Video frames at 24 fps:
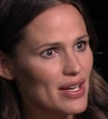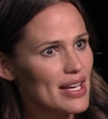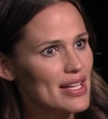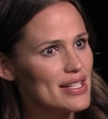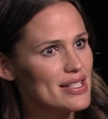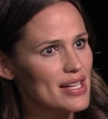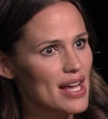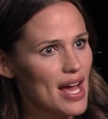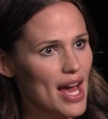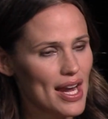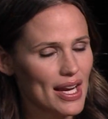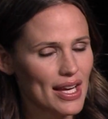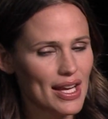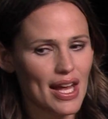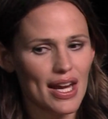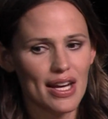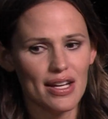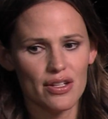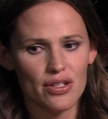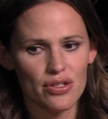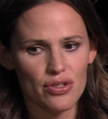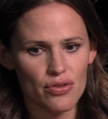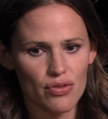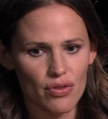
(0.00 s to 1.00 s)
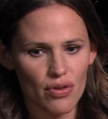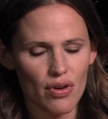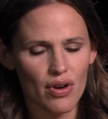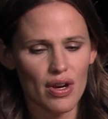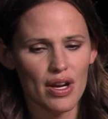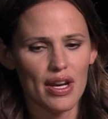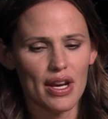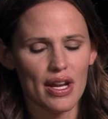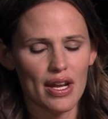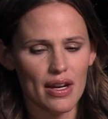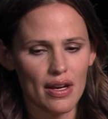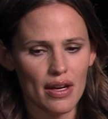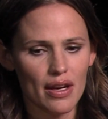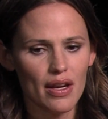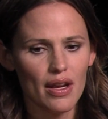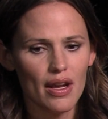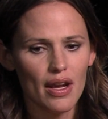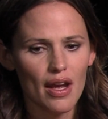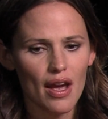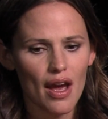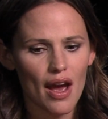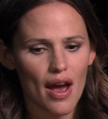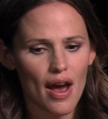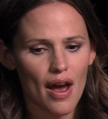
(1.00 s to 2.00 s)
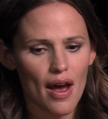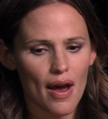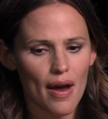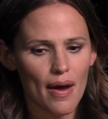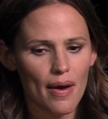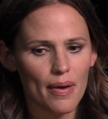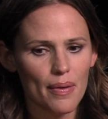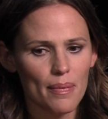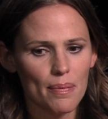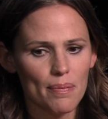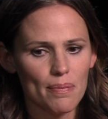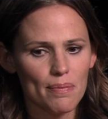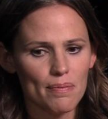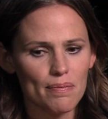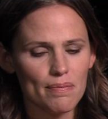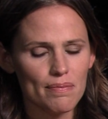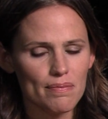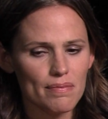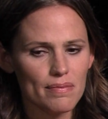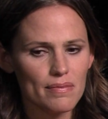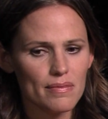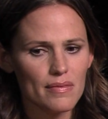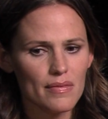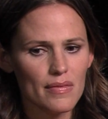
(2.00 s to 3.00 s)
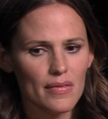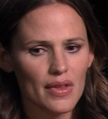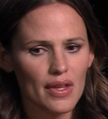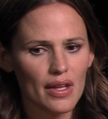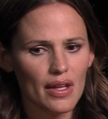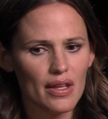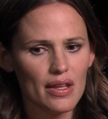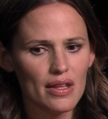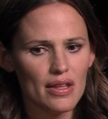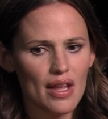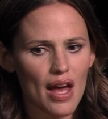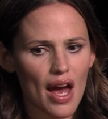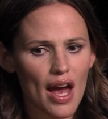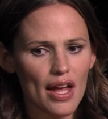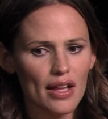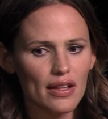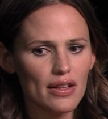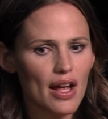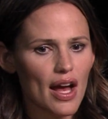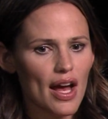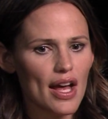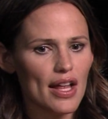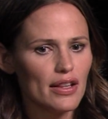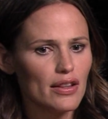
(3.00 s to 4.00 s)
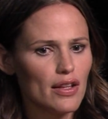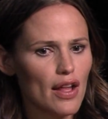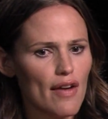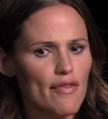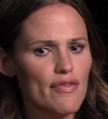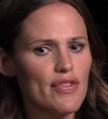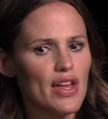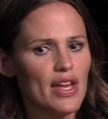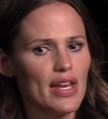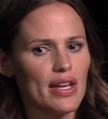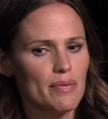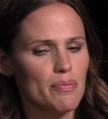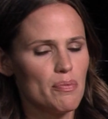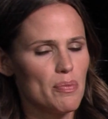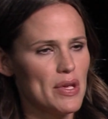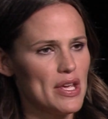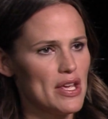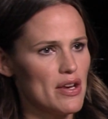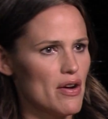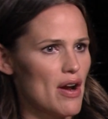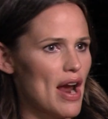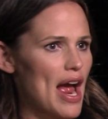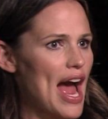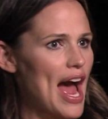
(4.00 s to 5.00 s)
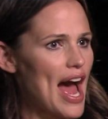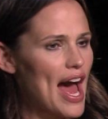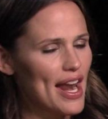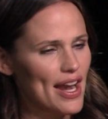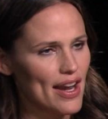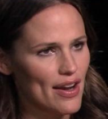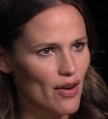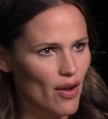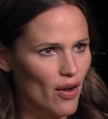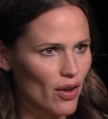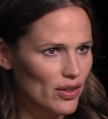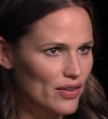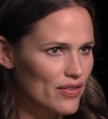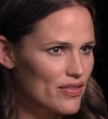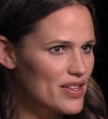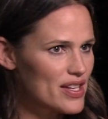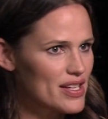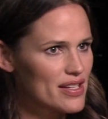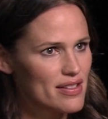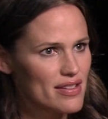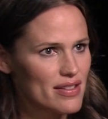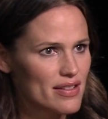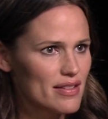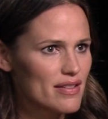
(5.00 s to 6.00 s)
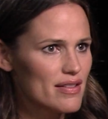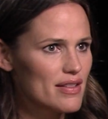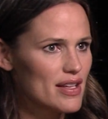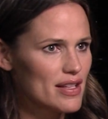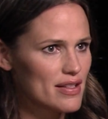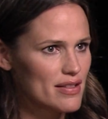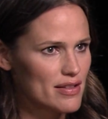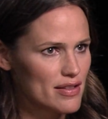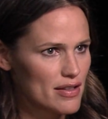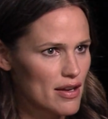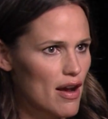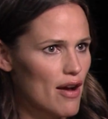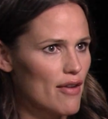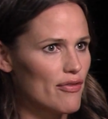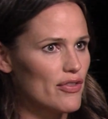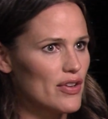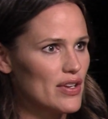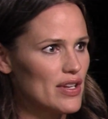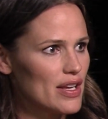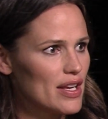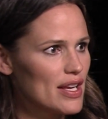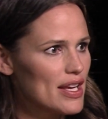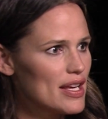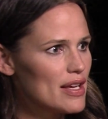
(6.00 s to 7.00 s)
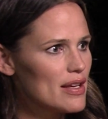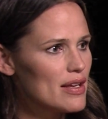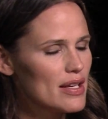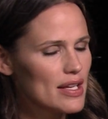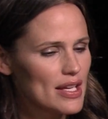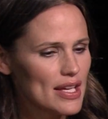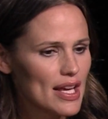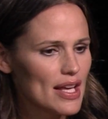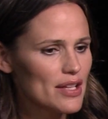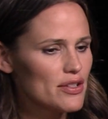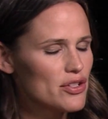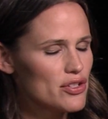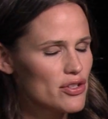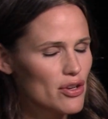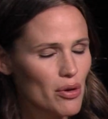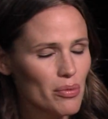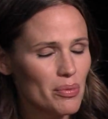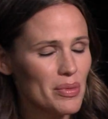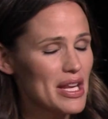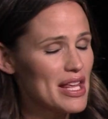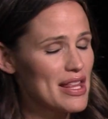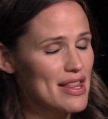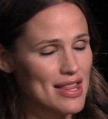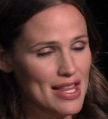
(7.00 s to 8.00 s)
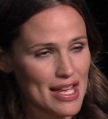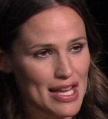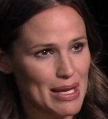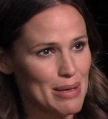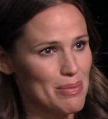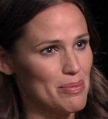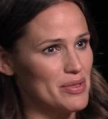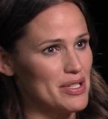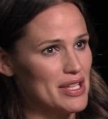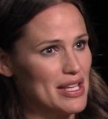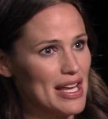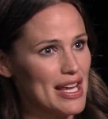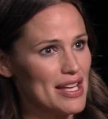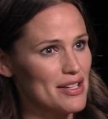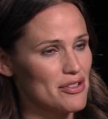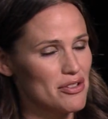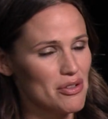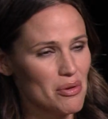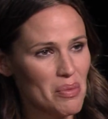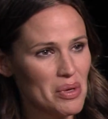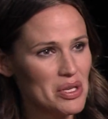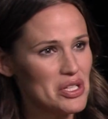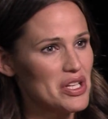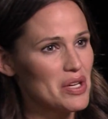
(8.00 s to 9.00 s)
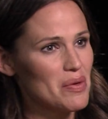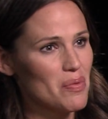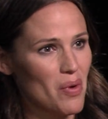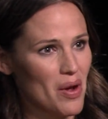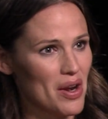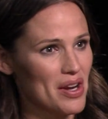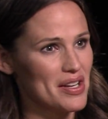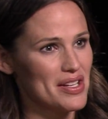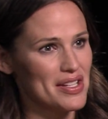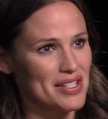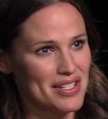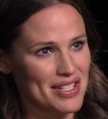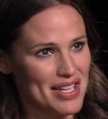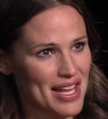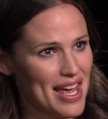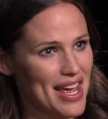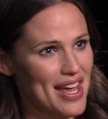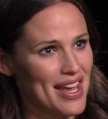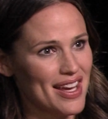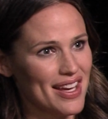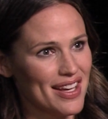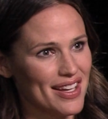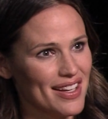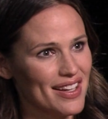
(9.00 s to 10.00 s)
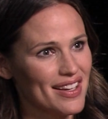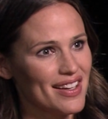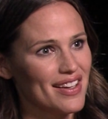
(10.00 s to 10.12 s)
yeah. and it's kind of getting destroyed. And um, I I love that Peter added all of this this stuff, and he he had so many themes. He had so much he wanted to say.